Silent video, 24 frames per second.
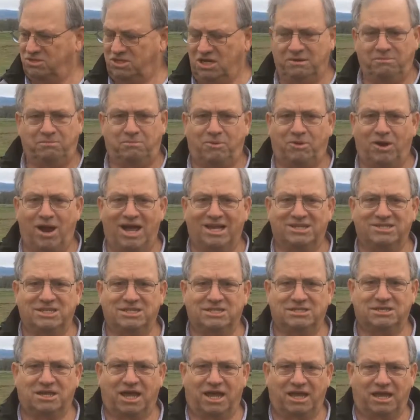cheap
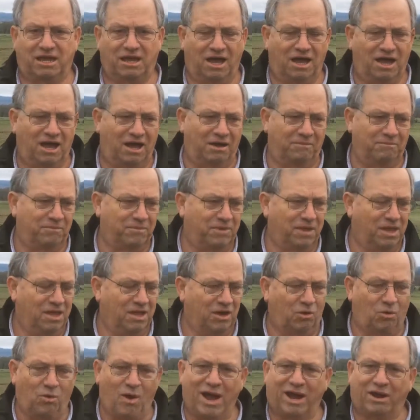grasses like
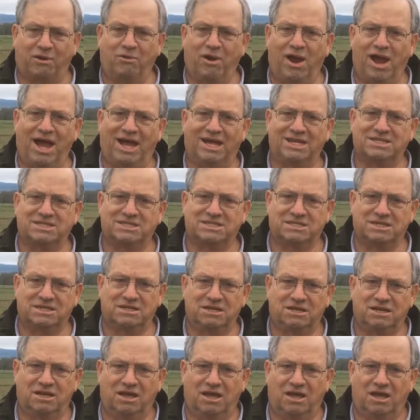quackgrass,
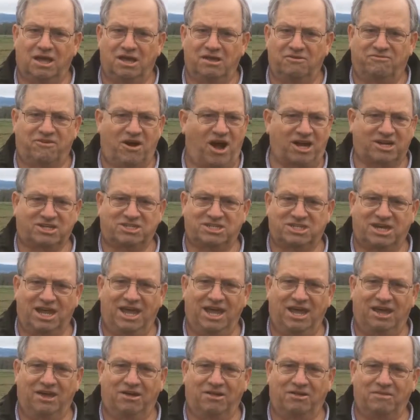
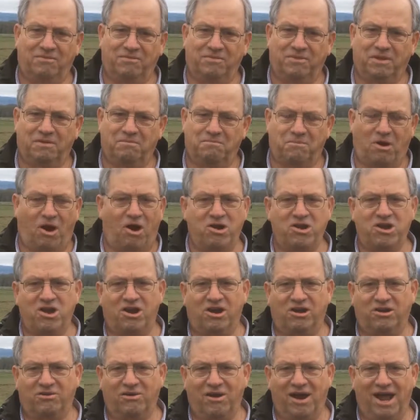foxtail,
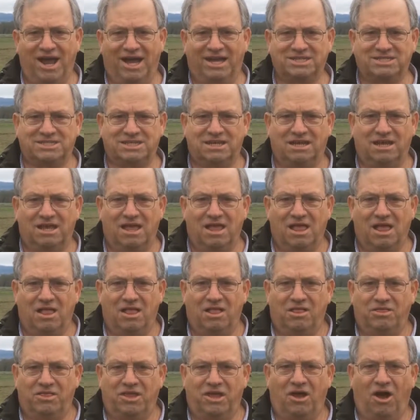barnyard grass.
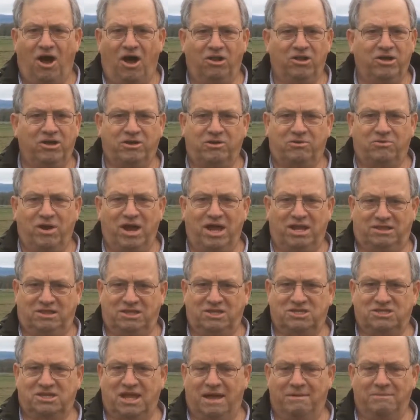They all look great
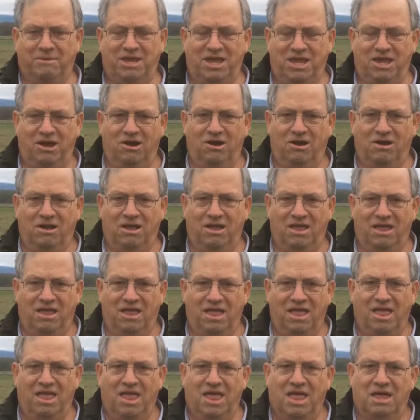this time of year,
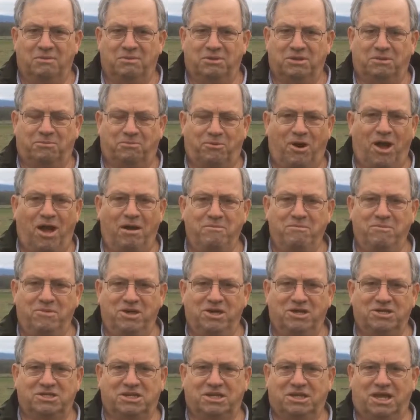but the problem
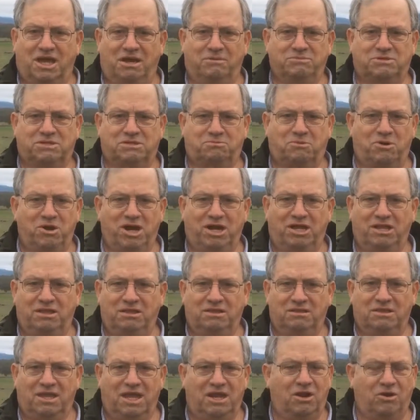is come spring
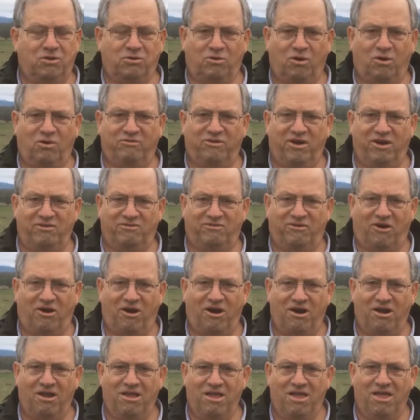they don't grow very
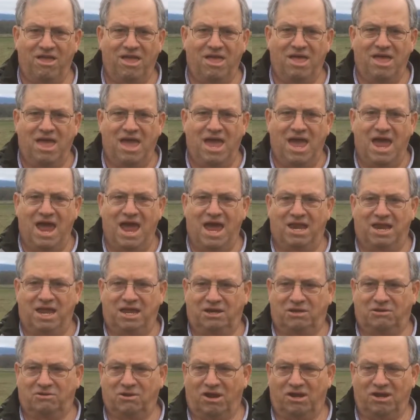far and
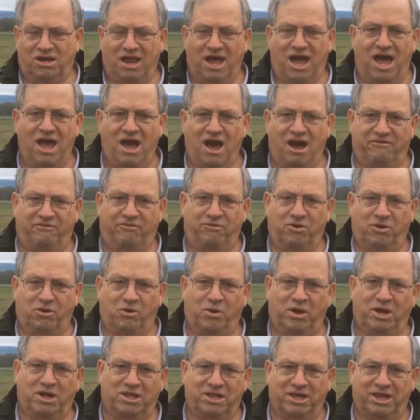they die off real
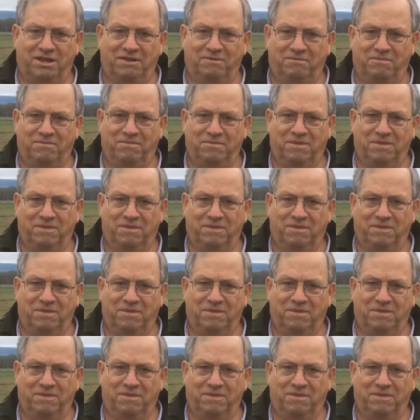quickly.